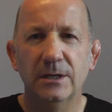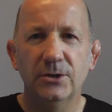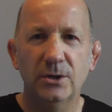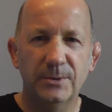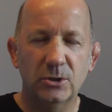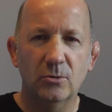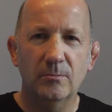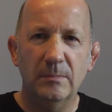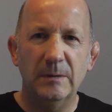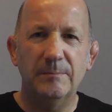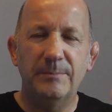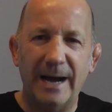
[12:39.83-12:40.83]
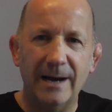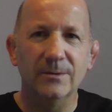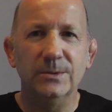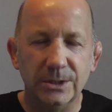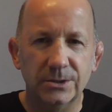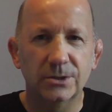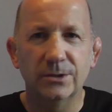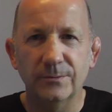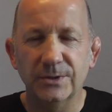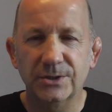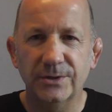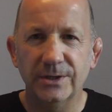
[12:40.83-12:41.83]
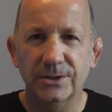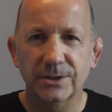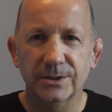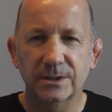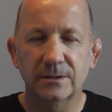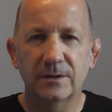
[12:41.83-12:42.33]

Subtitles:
you become bound to the restrictions.